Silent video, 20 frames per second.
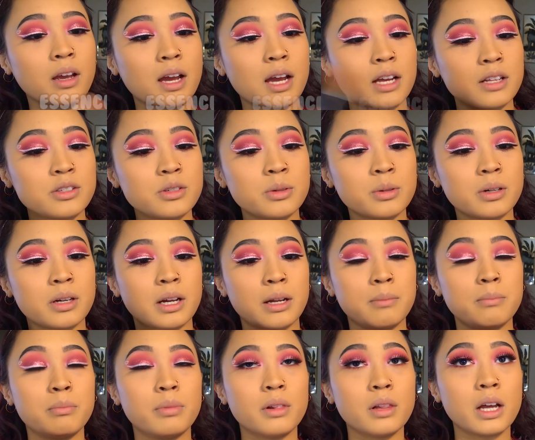contour
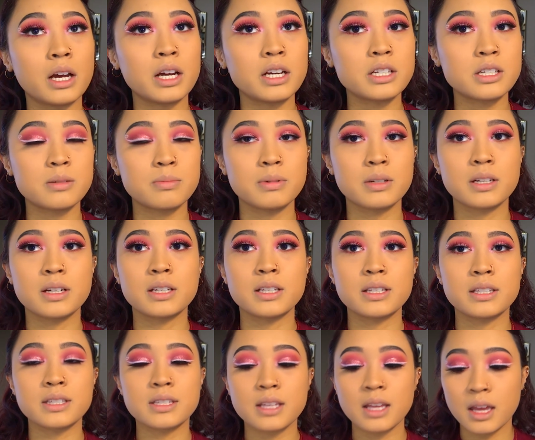and blush
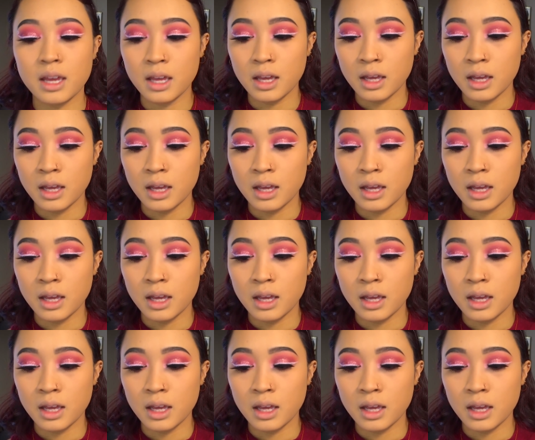because